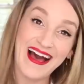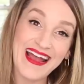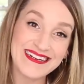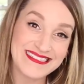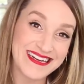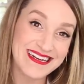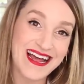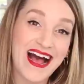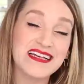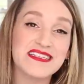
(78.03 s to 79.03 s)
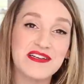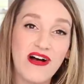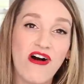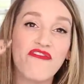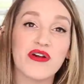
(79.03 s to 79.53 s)
I decided to ask
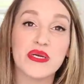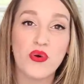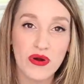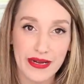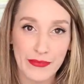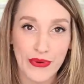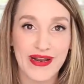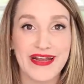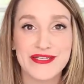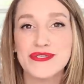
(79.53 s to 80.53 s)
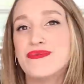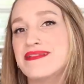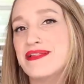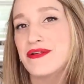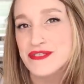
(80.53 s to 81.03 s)
y'all for your input and do a
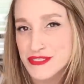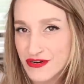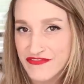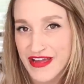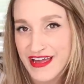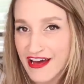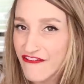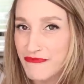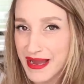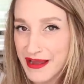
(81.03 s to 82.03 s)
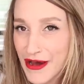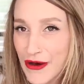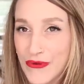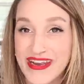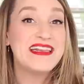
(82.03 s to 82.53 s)
little survey of my
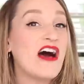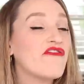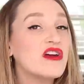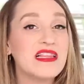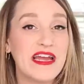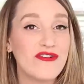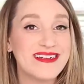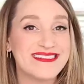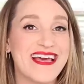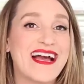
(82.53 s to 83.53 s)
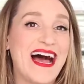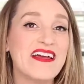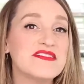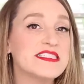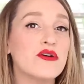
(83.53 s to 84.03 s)
own. Now, for clarity's sake, I
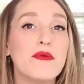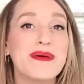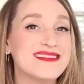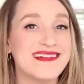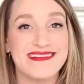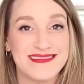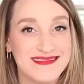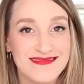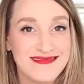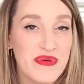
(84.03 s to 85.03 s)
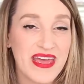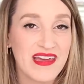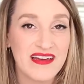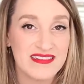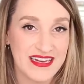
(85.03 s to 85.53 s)
have zero business
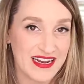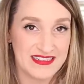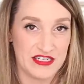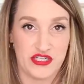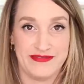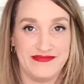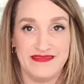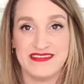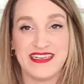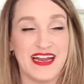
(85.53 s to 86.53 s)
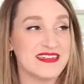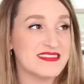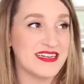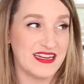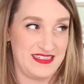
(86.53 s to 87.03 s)
being a statistician. Stat
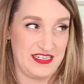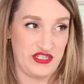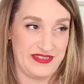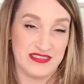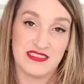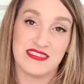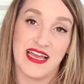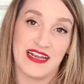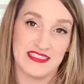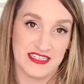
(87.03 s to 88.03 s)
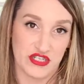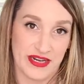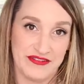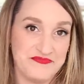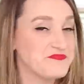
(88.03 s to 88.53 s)
statistician.
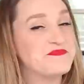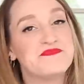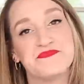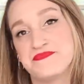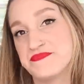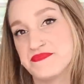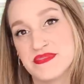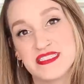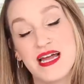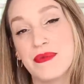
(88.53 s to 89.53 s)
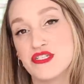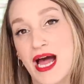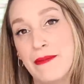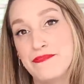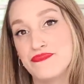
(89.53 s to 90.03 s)
Statistician. Mm. It's not my
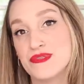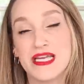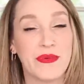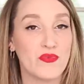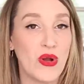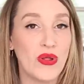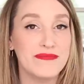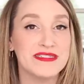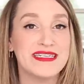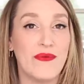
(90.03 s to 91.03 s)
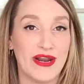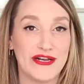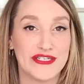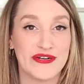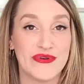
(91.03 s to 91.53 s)
job. It's not my role. It's not what
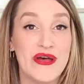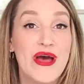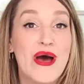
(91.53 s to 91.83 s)
I do.